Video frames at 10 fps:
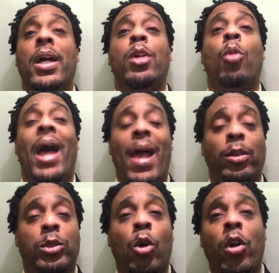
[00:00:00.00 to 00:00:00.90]

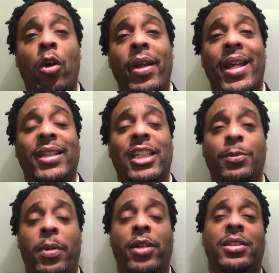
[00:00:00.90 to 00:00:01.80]
What's going on is this
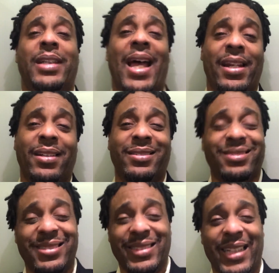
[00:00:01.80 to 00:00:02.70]
person that
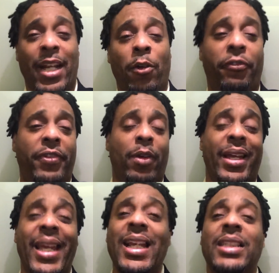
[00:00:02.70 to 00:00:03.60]
they don't feel
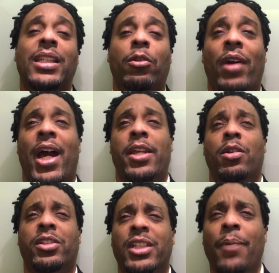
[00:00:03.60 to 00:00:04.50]
easy around you.
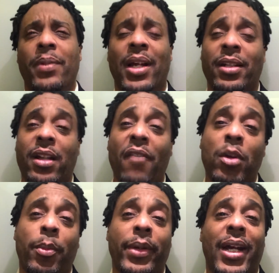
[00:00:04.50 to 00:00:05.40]
Something
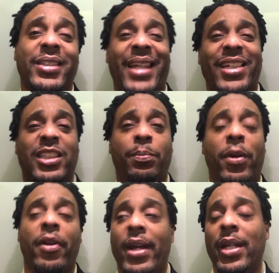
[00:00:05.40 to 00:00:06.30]
uncomfortable because their
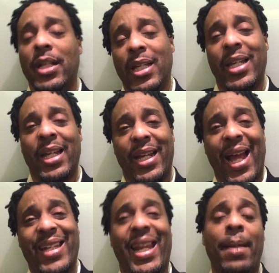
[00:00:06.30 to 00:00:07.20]
spirit
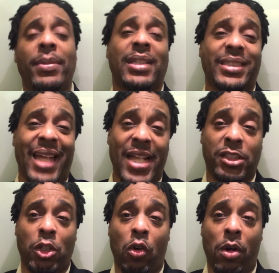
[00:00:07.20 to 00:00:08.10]
got demons attached
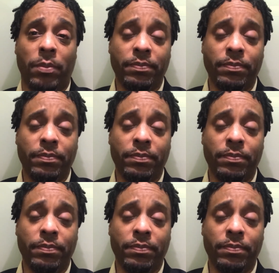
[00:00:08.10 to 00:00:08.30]
to them,